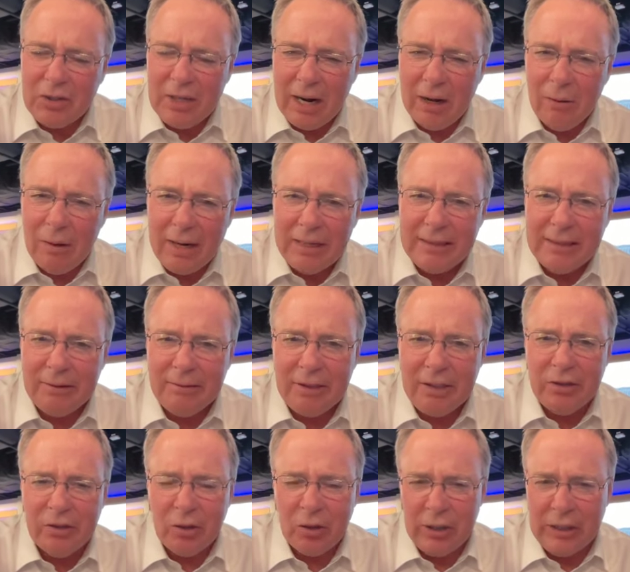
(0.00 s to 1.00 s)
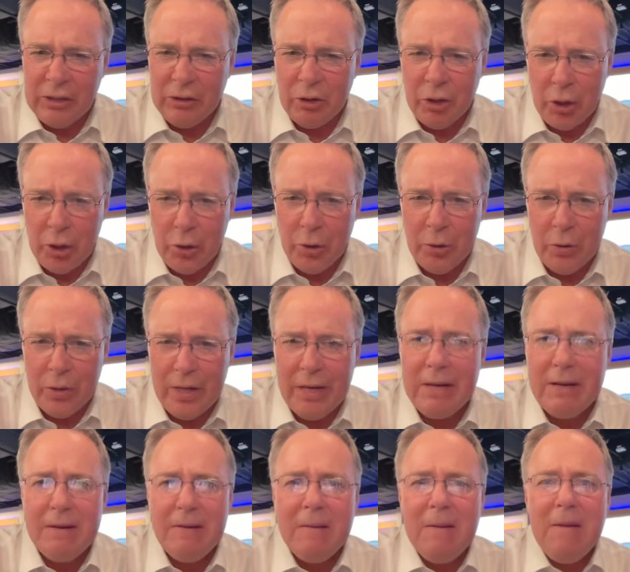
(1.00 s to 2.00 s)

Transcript: shower activity as early as noon.